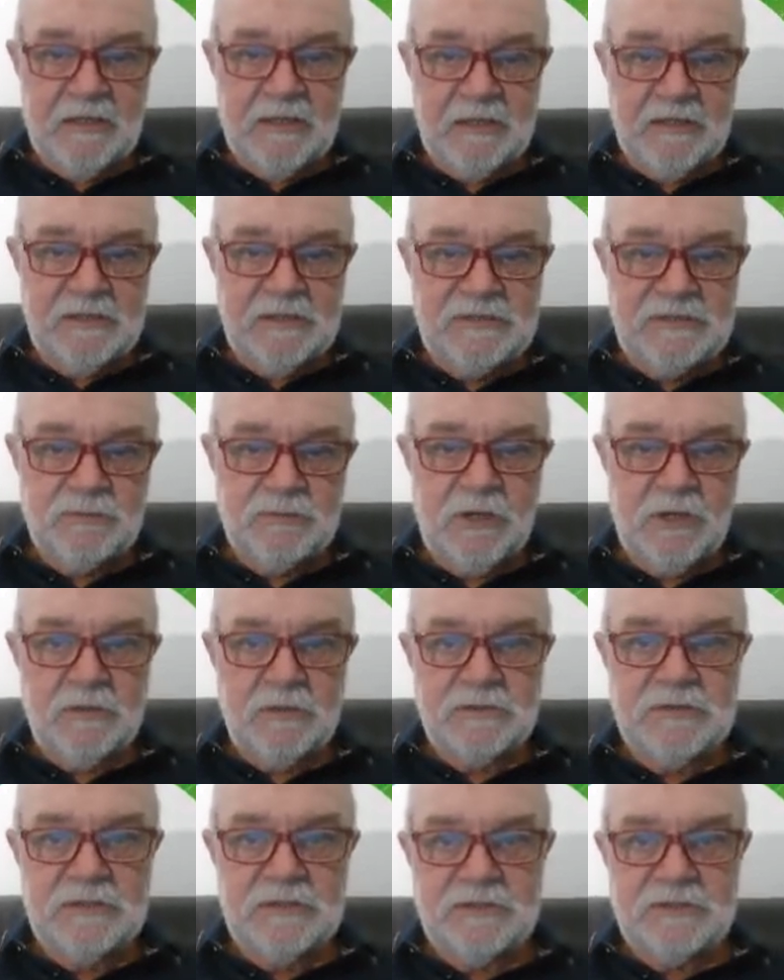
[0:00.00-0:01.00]
as well
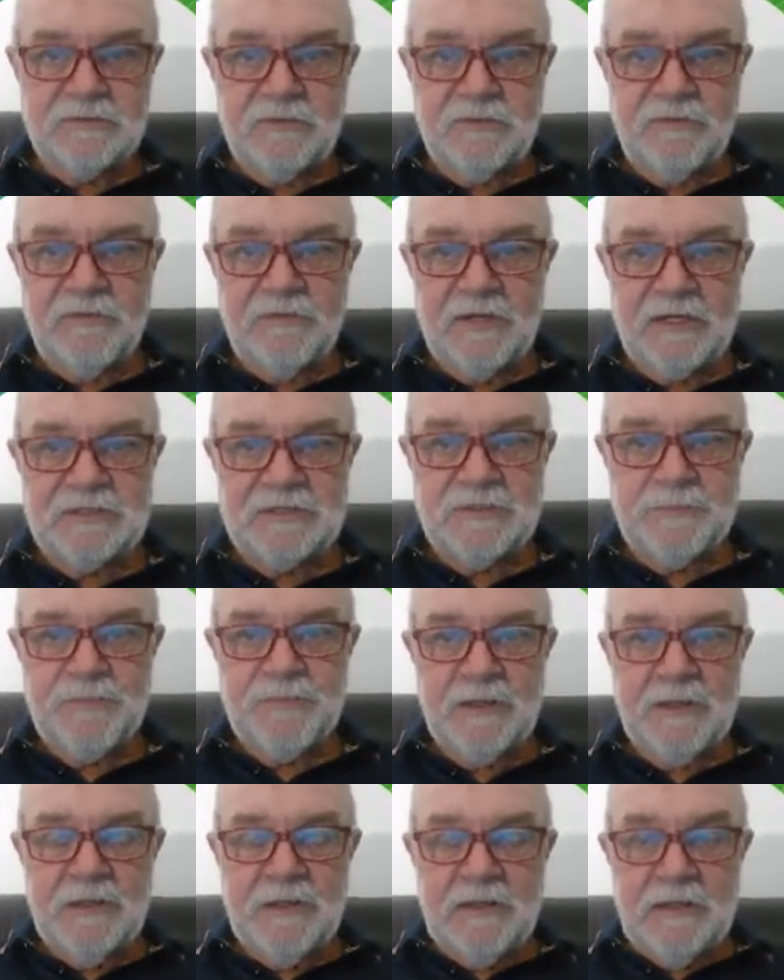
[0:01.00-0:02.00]
as a reflection.
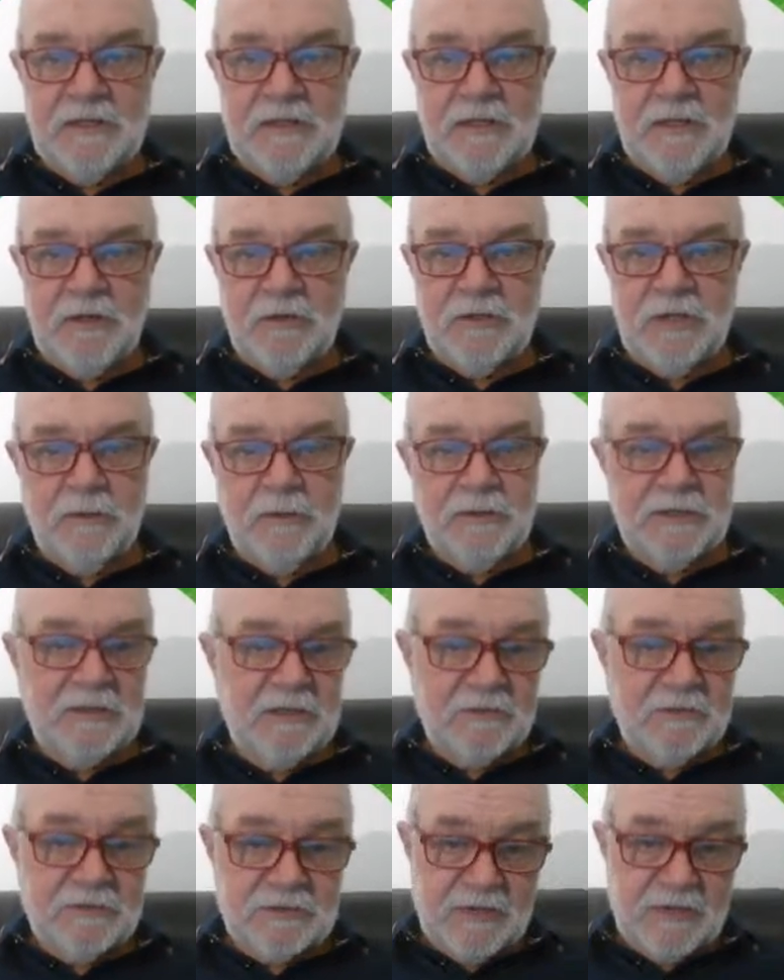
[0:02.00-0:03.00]
Now I'll go into
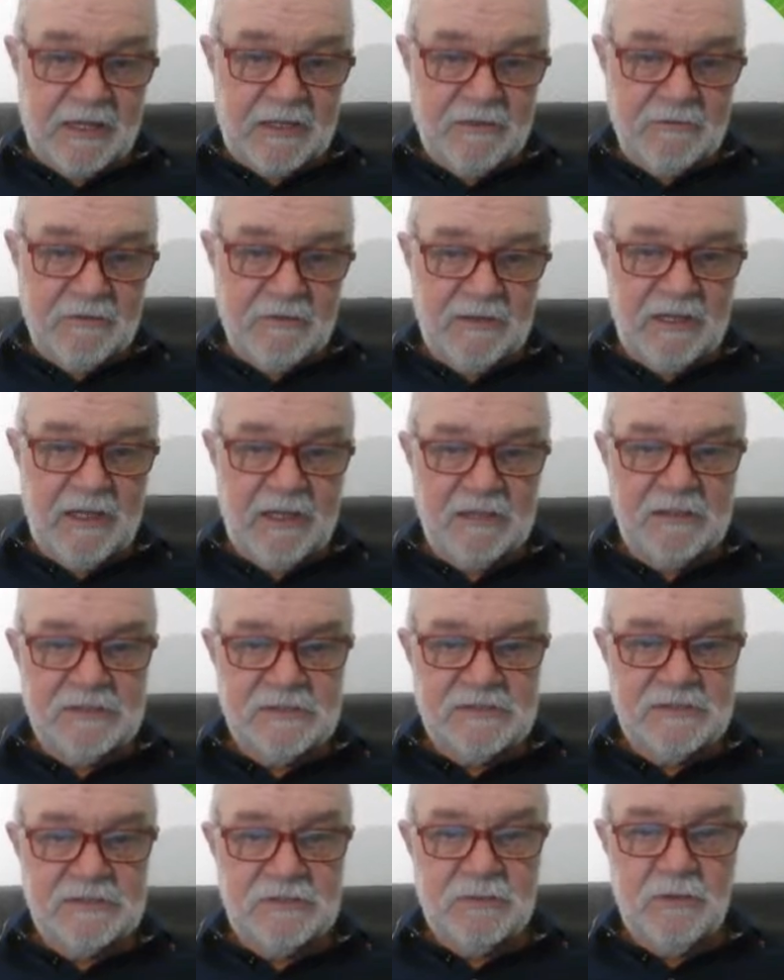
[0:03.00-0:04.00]
the tracker at the end, because
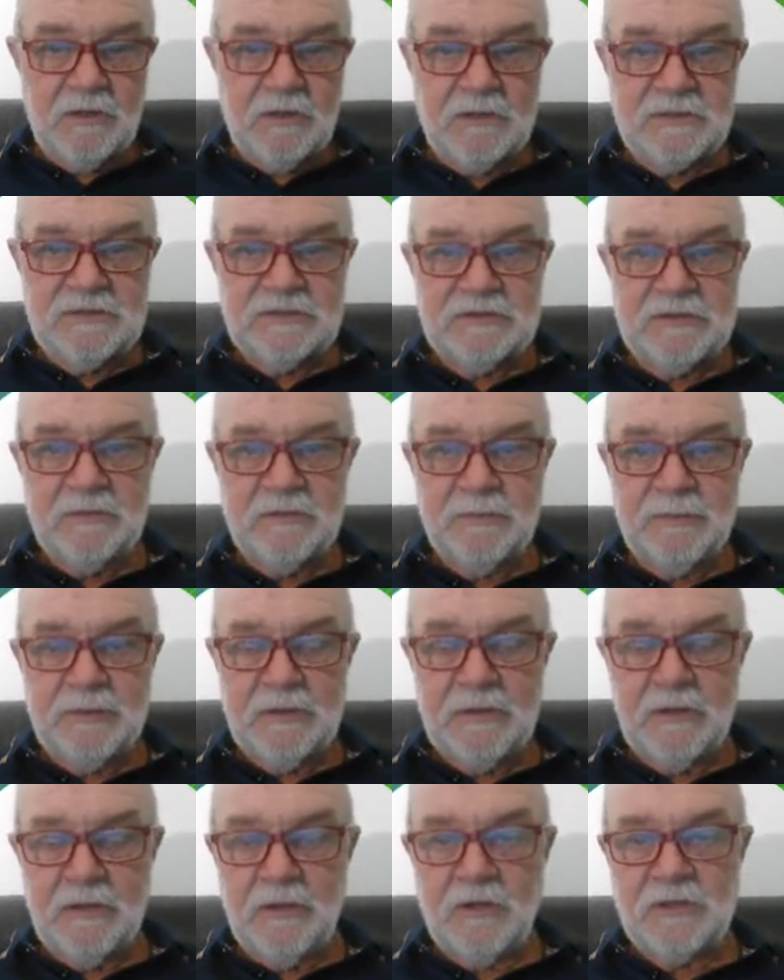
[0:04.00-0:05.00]
there's still
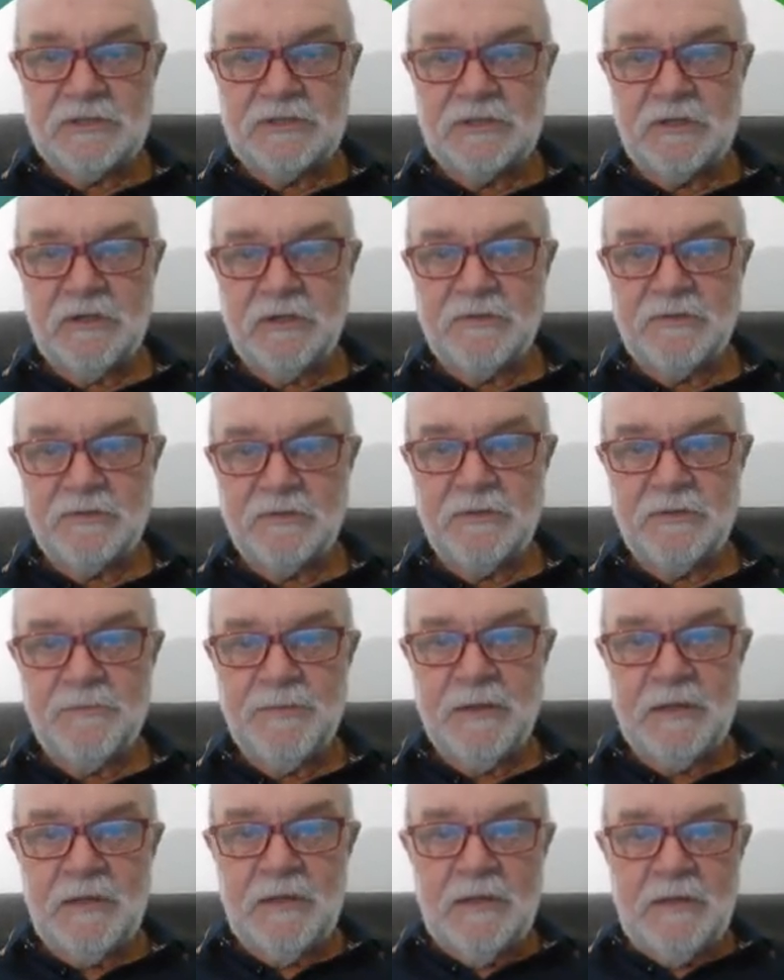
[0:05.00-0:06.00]
a lot to go through.
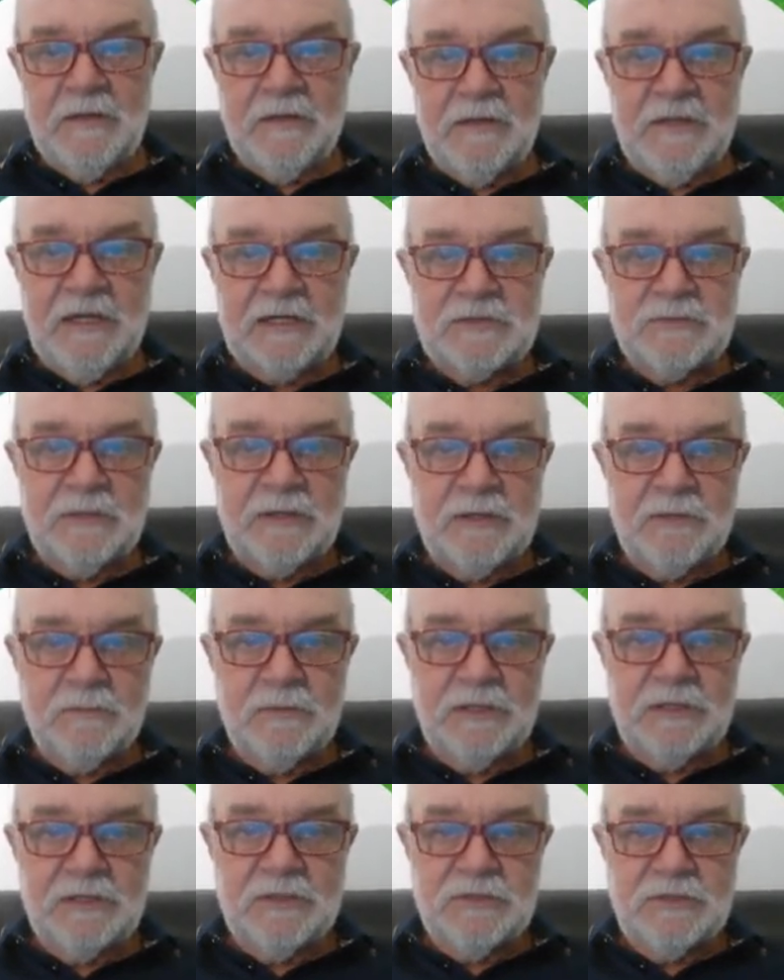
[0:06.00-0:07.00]
The next one that we
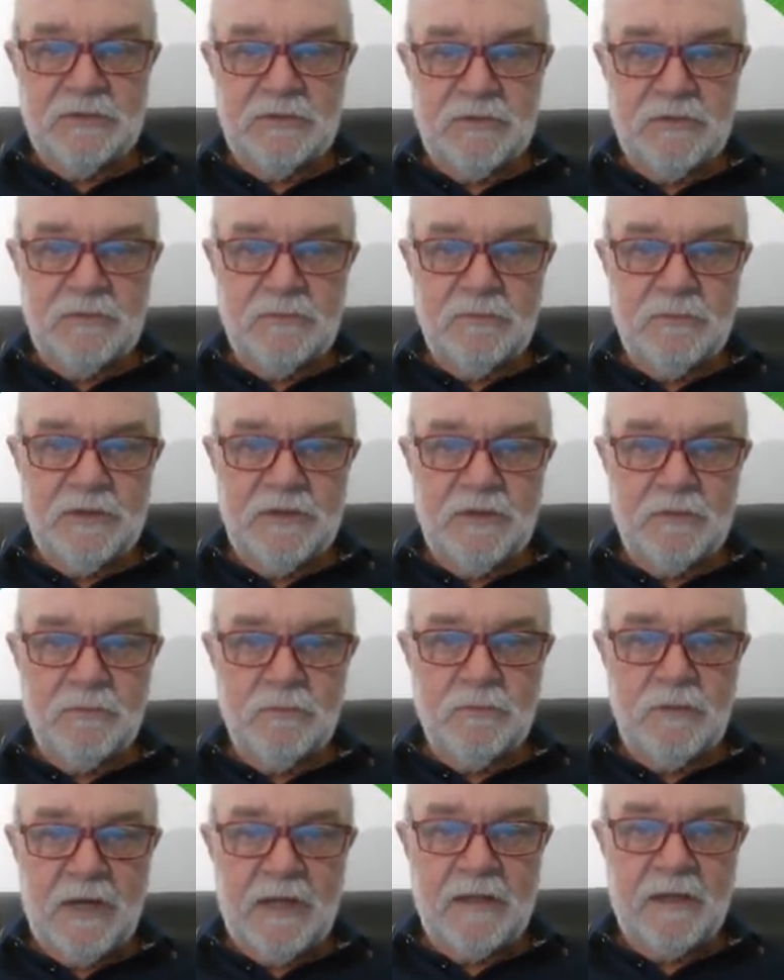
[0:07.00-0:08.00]
can do with the
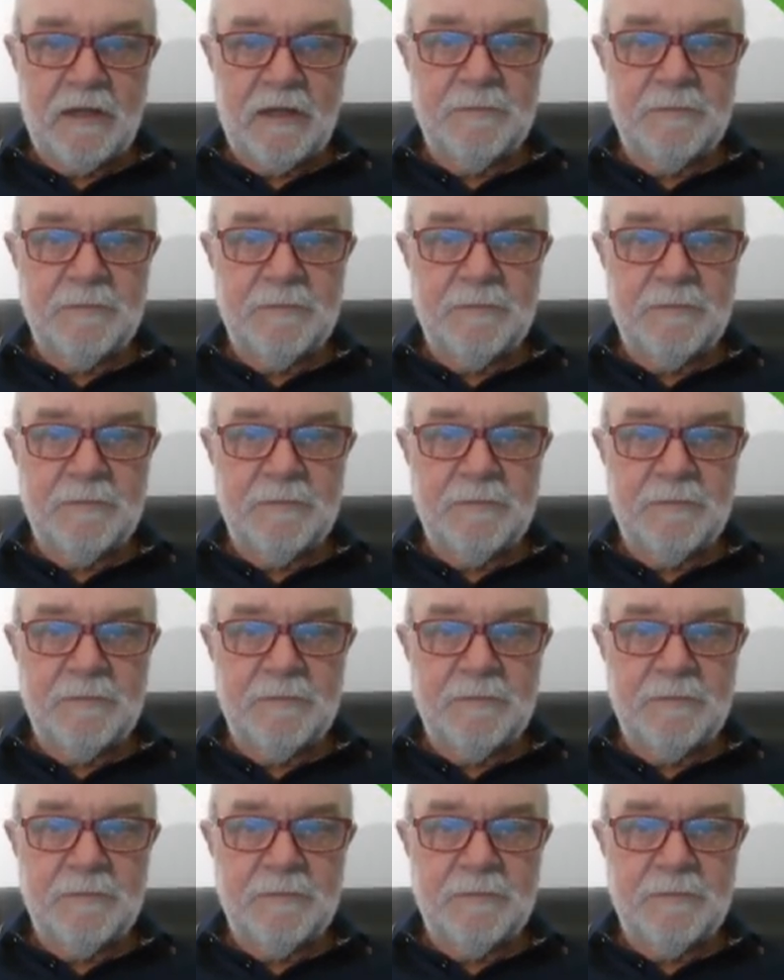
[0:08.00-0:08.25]
weather,